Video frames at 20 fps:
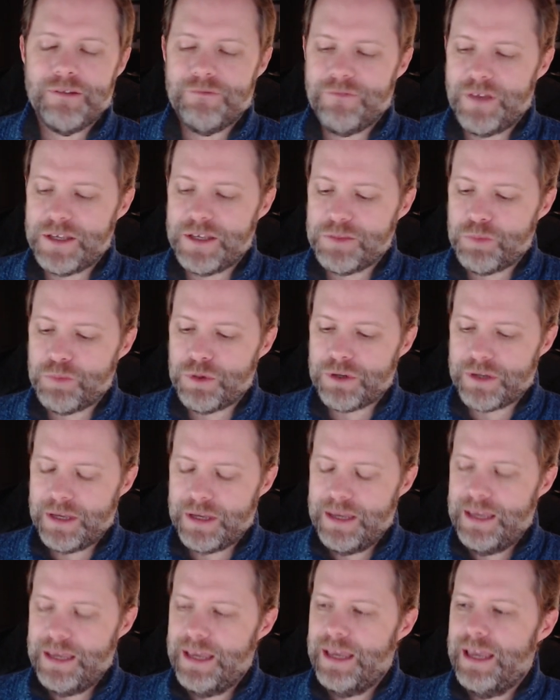Facebook
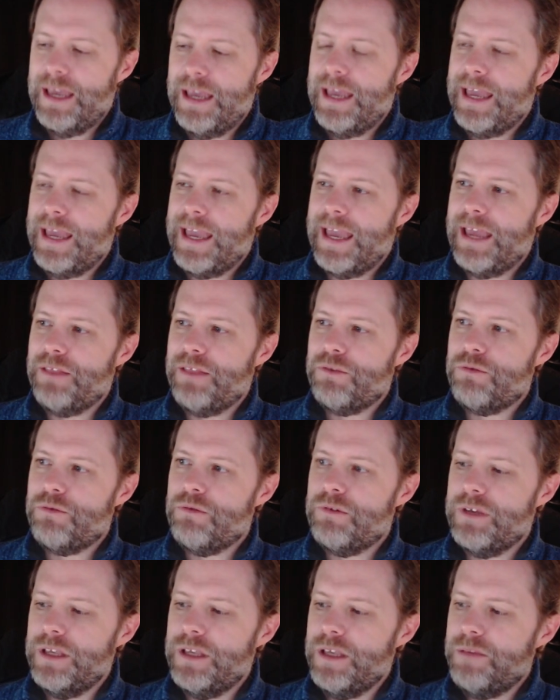and
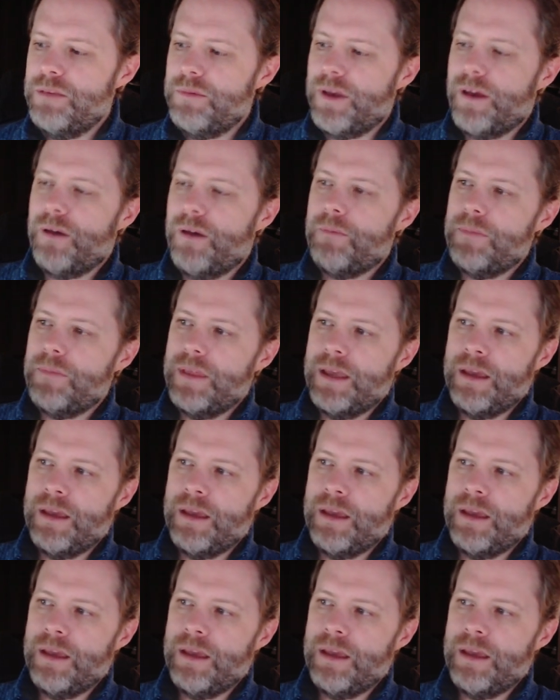through email.